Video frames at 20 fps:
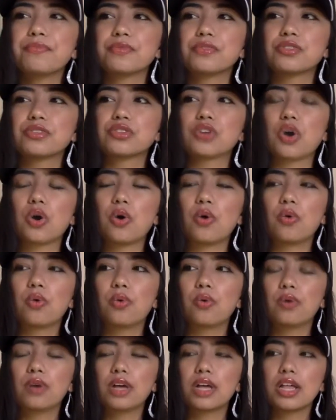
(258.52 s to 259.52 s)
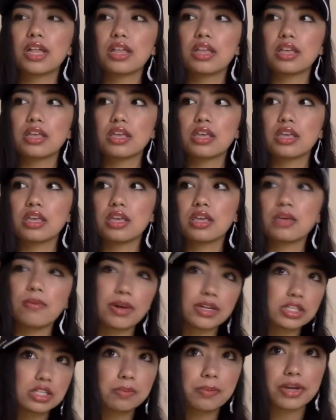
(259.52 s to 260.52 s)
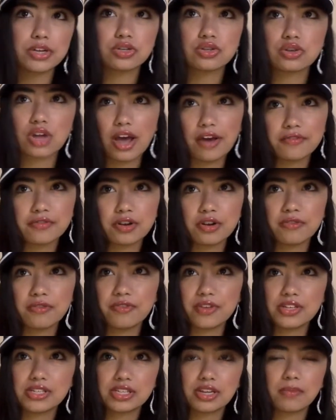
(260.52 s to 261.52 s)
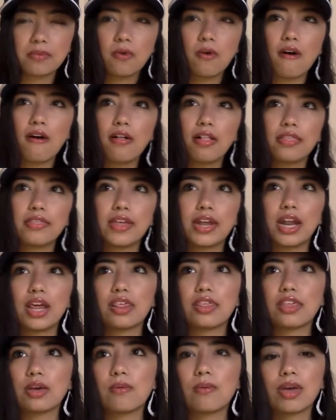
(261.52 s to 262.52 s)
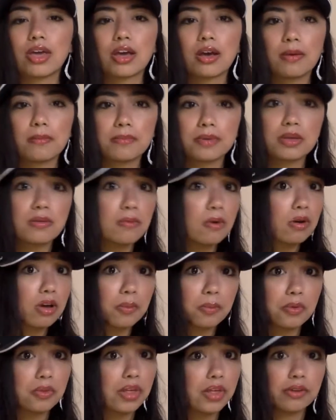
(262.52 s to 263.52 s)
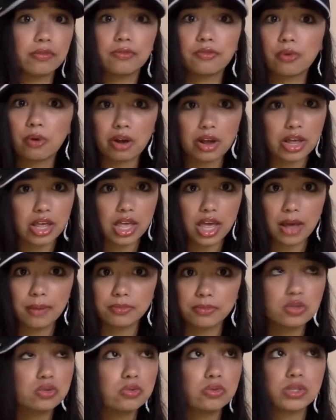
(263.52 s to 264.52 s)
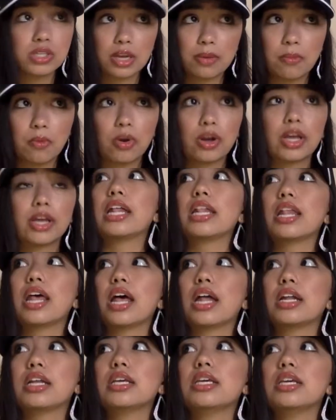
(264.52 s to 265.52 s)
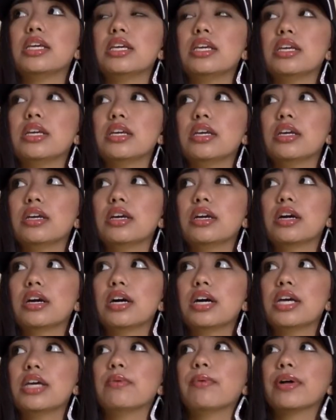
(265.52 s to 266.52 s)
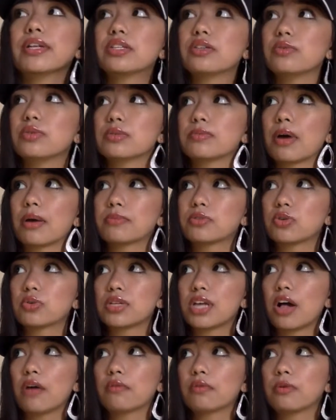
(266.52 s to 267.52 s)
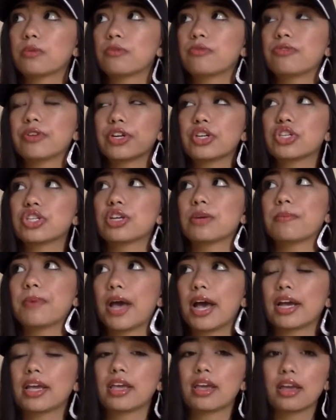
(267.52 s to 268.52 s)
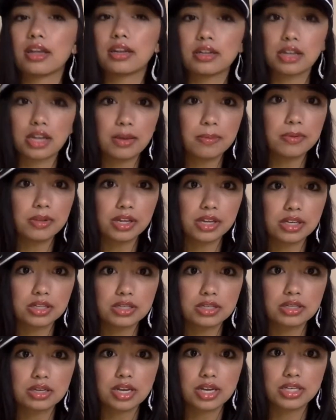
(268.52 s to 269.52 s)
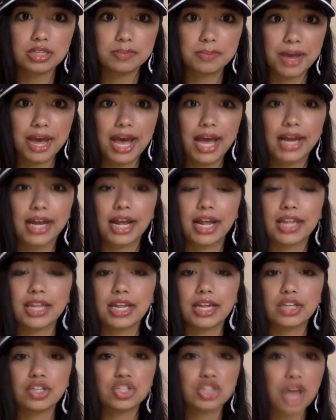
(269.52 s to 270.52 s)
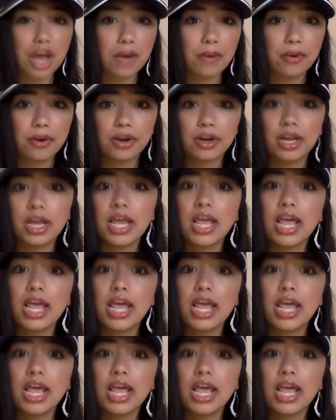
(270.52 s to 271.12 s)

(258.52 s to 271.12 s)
So he went to bed after our FaceTime call, and then I think wake up, he woke up at like four a m Tuesday morning. And then he he went to his mom's hotel room, finished up packing and labeling his, his bag, and then showered,